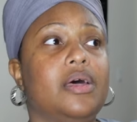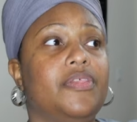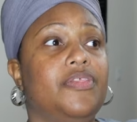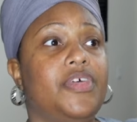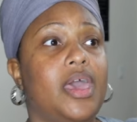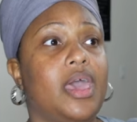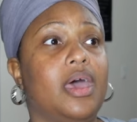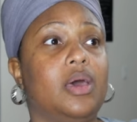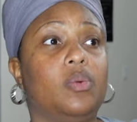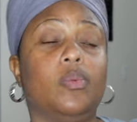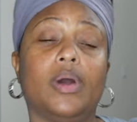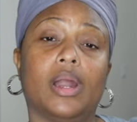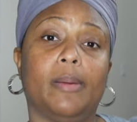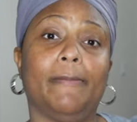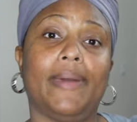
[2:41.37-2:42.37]
than
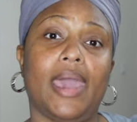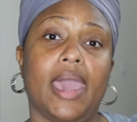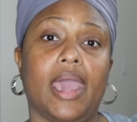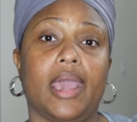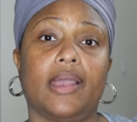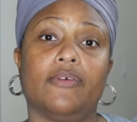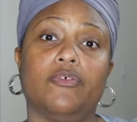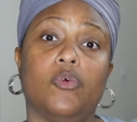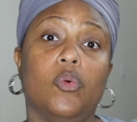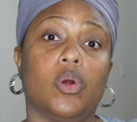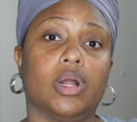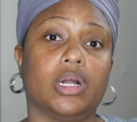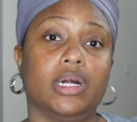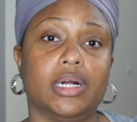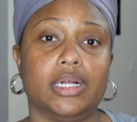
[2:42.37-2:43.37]
what I'm paying
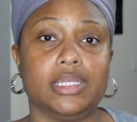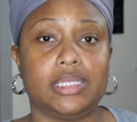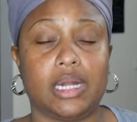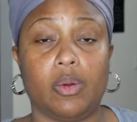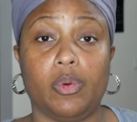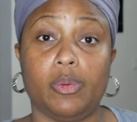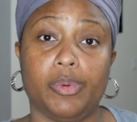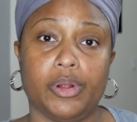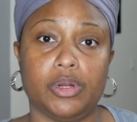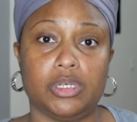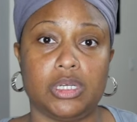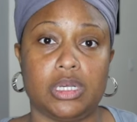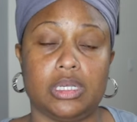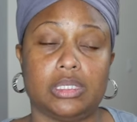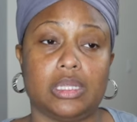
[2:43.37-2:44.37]
for goods that I would
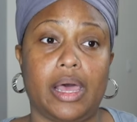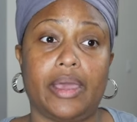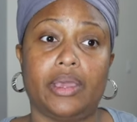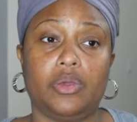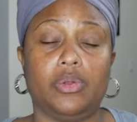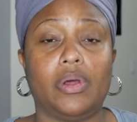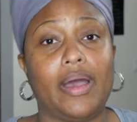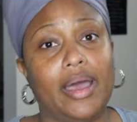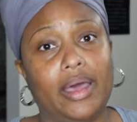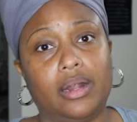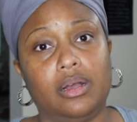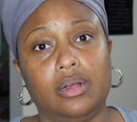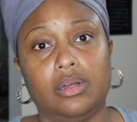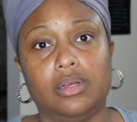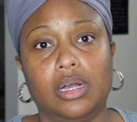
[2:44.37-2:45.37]
purchase, like, you know, at
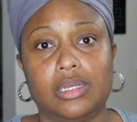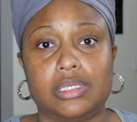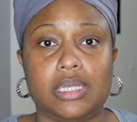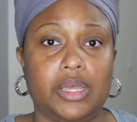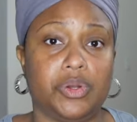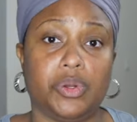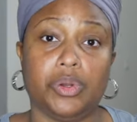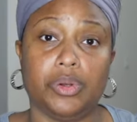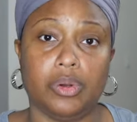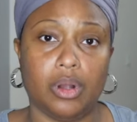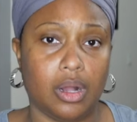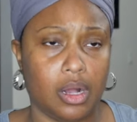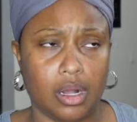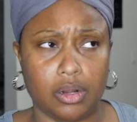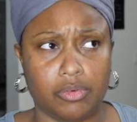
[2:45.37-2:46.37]
a, a standard
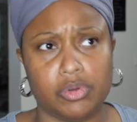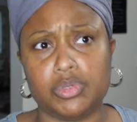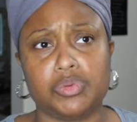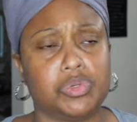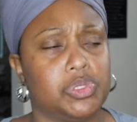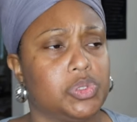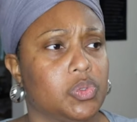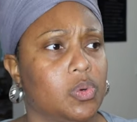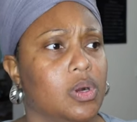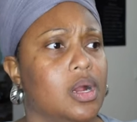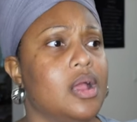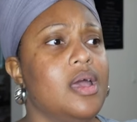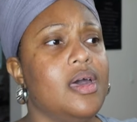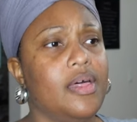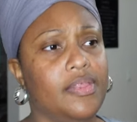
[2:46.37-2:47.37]
uh, grocery store,
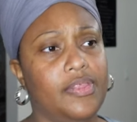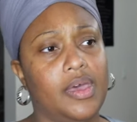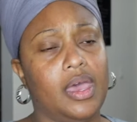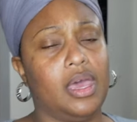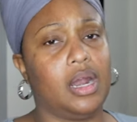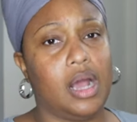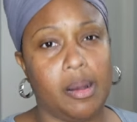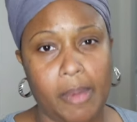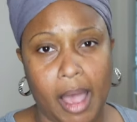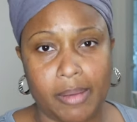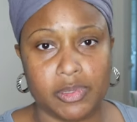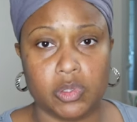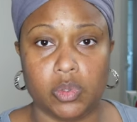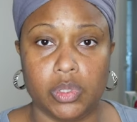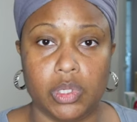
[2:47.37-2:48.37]
then I'm
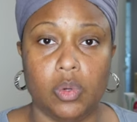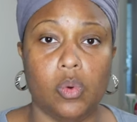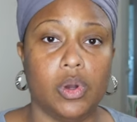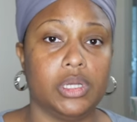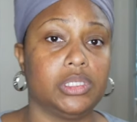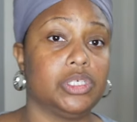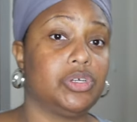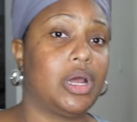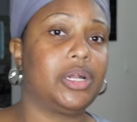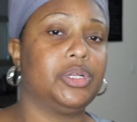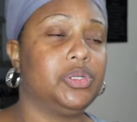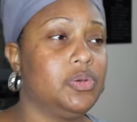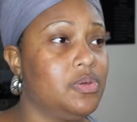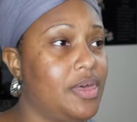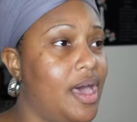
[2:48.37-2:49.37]
absolutely going to try to
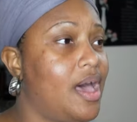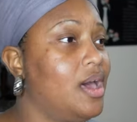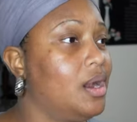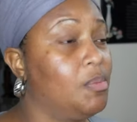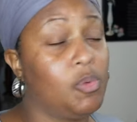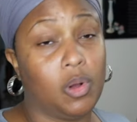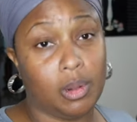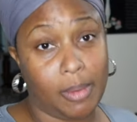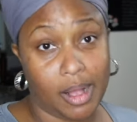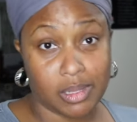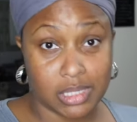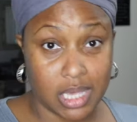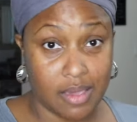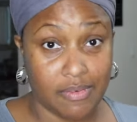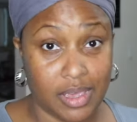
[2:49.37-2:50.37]
do that. I'm all about
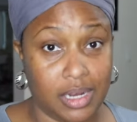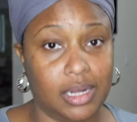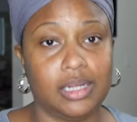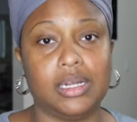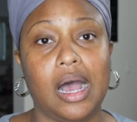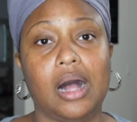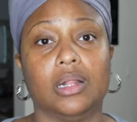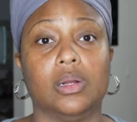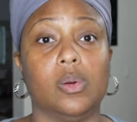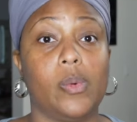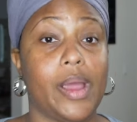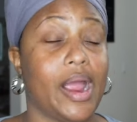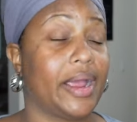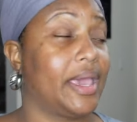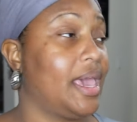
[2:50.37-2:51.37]
saving a dollar
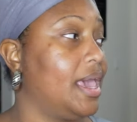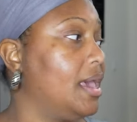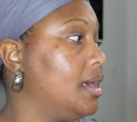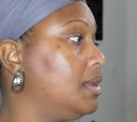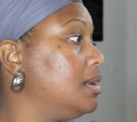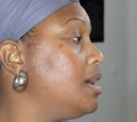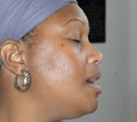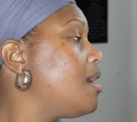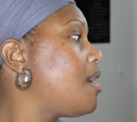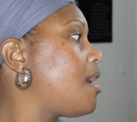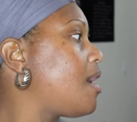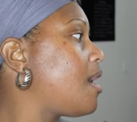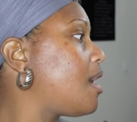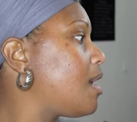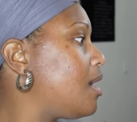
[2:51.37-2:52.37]
where I can.
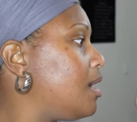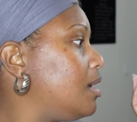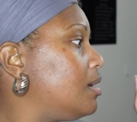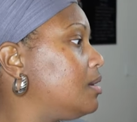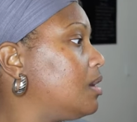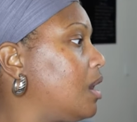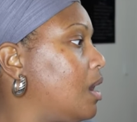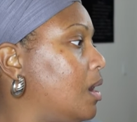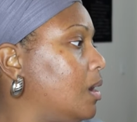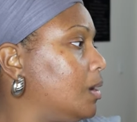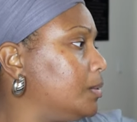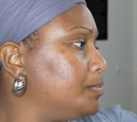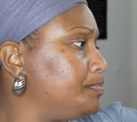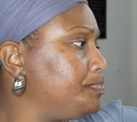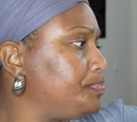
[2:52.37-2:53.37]
And
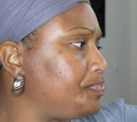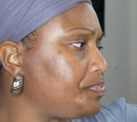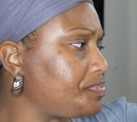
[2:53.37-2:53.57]
um,